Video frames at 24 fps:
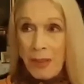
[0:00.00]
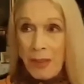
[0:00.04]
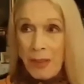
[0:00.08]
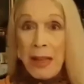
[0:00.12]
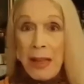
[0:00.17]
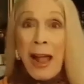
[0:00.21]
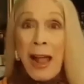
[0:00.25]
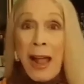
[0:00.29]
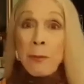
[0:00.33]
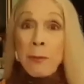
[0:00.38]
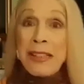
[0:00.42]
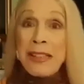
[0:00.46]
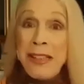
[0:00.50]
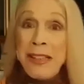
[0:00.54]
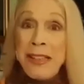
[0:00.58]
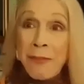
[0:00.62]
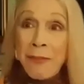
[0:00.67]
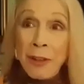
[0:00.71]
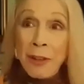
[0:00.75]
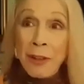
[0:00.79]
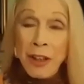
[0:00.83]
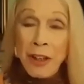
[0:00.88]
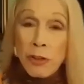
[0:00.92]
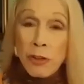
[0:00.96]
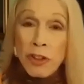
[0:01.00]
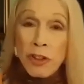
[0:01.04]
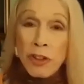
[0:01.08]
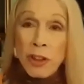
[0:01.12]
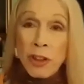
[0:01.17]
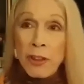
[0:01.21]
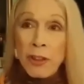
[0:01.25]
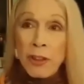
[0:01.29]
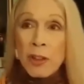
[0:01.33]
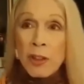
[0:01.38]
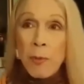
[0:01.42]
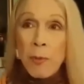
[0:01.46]
I was never
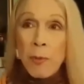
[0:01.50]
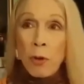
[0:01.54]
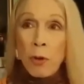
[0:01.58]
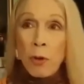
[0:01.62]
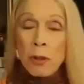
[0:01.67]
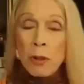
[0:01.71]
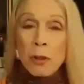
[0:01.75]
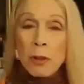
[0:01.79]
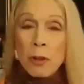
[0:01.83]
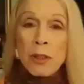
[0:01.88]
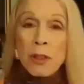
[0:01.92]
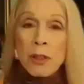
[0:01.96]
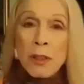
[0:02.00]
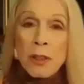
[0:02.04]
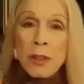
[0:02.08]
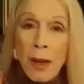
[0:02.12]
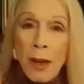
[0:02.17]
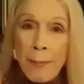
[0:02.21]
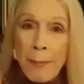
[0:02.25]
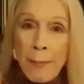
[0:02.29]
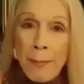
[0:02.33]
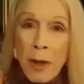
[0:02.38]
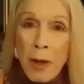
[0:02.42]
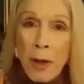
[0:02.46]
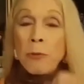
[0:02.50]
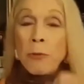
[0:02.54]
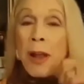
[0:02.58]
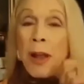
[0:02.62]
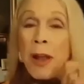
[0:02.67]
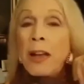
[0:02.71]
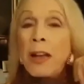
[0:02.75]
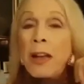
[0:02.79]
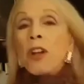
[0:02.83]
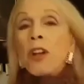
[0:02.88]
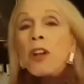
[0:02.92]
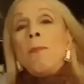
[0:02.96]
interested in sport. Still, I'm a
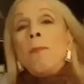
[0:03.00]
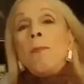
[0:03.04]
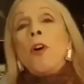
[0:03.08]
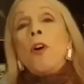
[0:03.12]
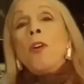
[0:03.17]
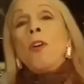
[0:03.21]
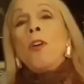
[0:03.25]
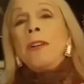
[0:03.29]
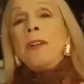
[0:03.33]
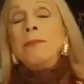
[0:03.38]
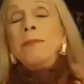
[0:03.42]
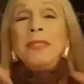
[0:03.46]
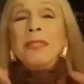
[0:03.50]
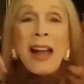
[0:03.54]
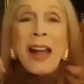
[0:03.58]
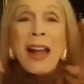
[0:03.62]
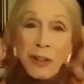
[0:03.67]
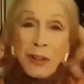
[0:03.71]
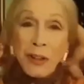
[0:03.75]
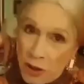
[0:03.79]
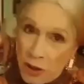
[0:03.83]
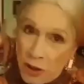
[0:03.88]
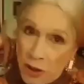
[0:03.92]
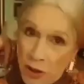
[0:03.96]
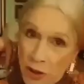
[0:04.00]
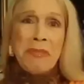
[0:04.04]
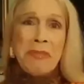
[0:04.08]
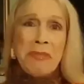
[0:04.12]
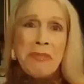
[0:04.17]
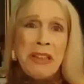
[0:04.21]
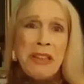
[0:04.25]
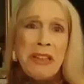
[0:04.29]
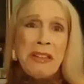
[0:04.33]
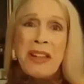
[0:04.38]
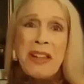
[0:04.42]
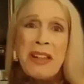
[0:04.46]
real tomboy. And you,
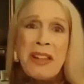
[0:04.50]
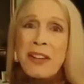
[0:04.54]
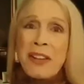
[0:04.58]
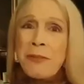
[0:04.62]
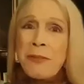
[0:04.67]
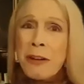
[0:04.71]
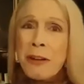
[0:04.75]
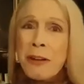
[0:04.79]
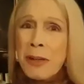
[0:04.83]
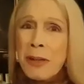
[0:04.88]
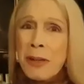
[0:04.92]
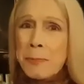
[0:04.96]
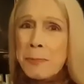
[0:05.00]
me, thank you very much,